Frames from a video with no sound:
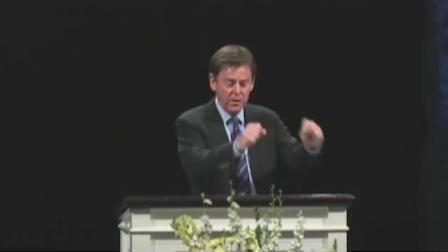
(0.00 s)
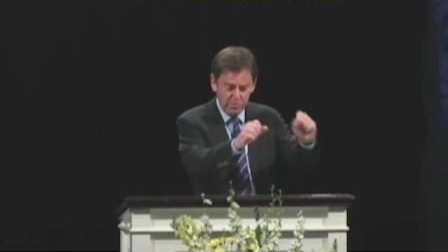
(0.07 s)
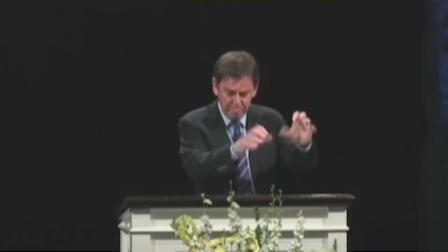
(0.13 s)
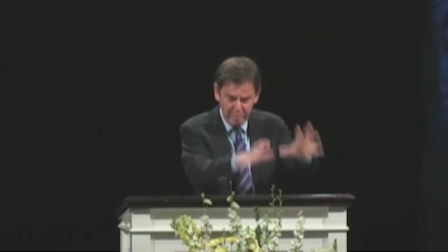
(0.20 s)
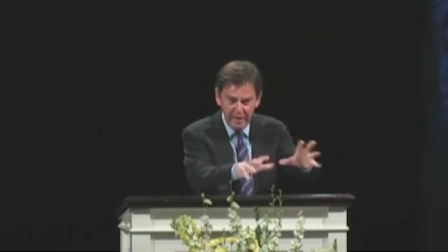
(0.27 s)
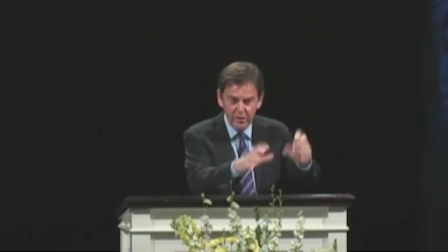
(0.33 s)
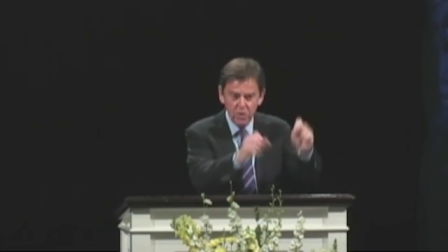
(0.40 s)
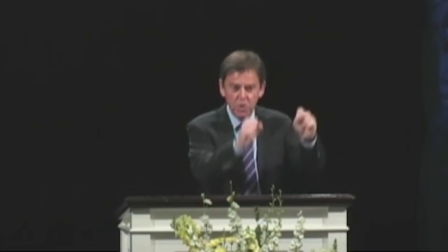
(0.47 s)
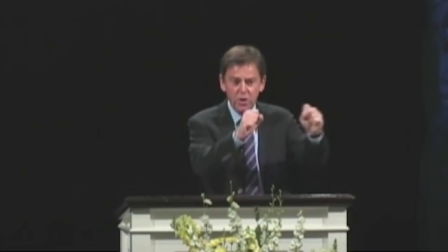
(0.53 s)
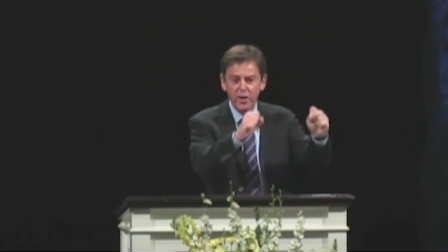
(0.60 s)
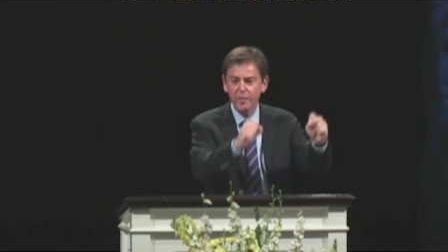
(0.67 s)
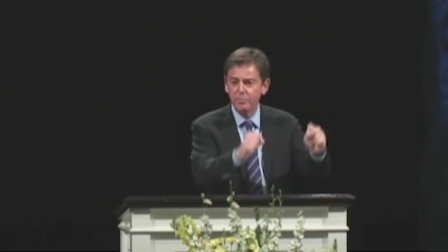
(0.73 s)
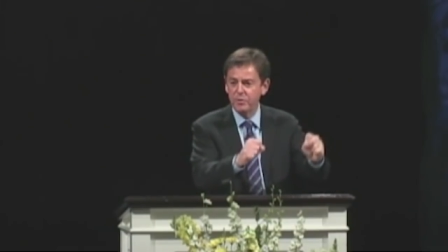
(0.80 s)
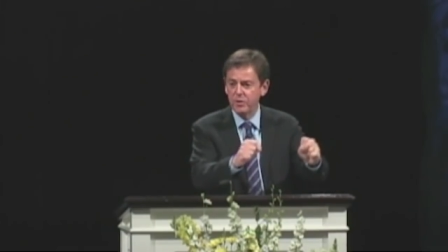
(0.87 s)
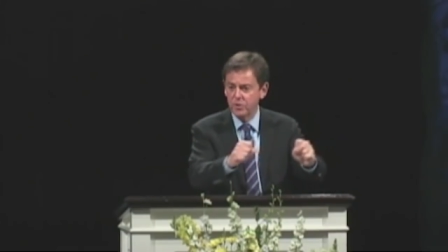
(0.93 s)
It's been
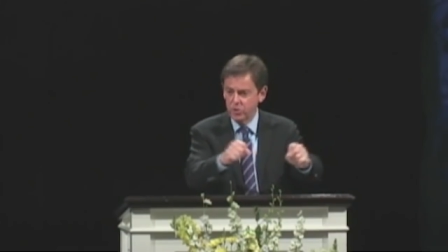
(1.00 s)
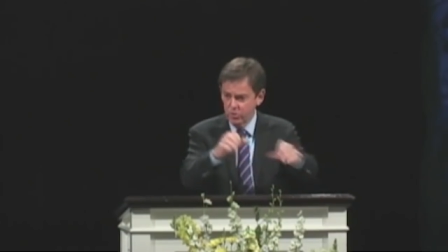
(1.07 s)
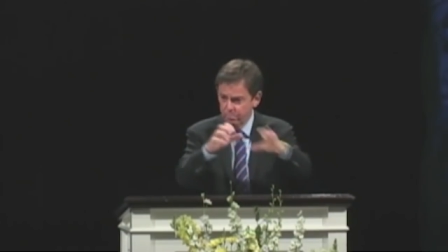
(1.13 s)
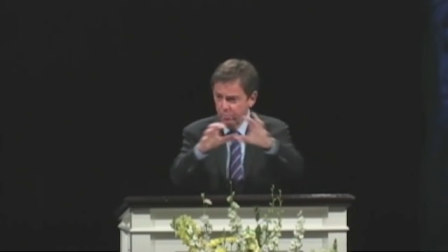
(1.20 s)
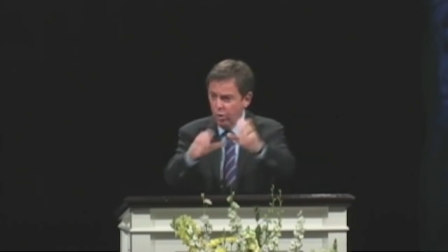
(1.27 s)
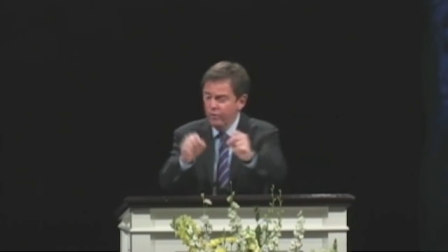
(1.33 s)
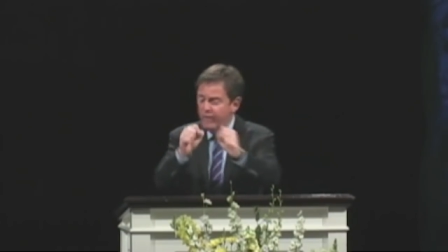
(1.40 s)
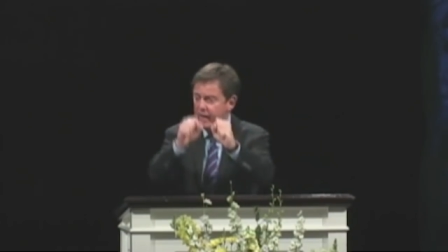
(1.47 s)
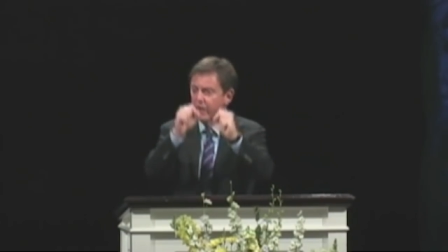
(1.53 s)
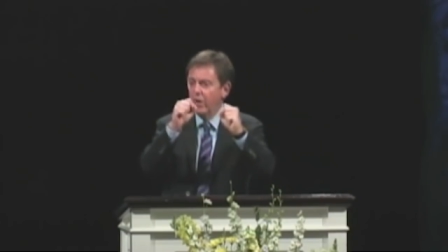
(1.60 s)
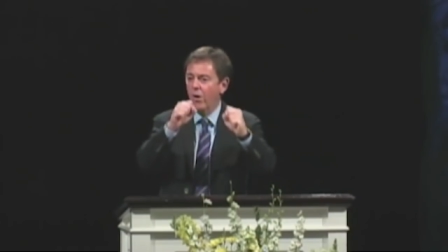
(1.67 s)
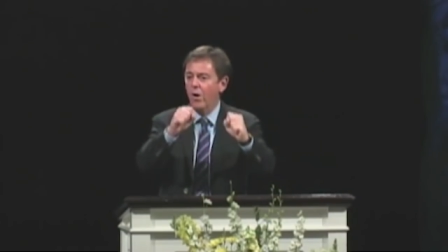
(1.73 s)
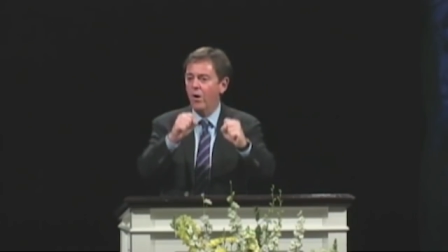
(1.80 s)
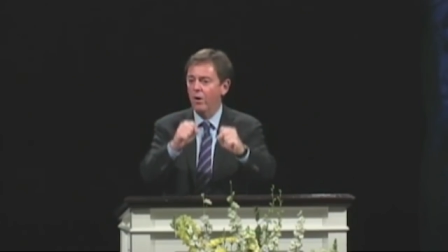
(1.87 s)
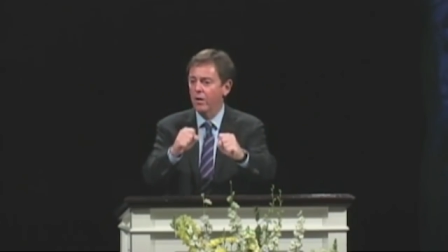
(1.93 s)
shipped. It's moving
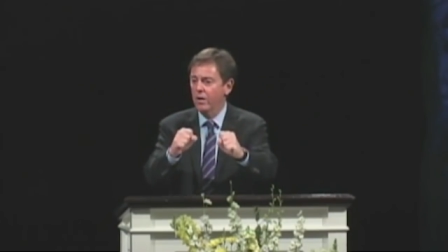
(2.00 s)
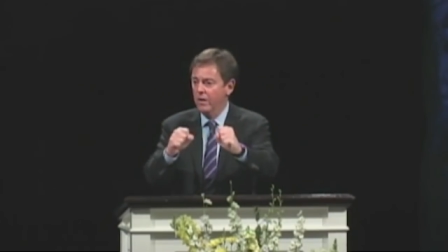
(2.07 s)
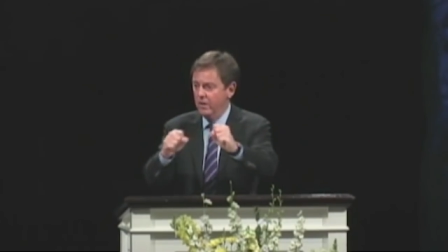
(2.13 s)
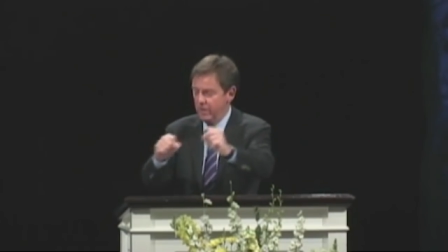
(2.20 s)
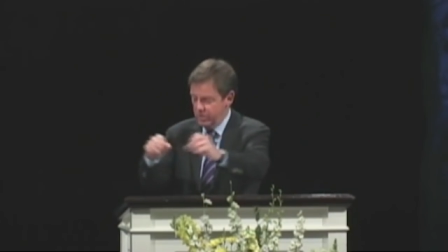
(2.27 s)
along.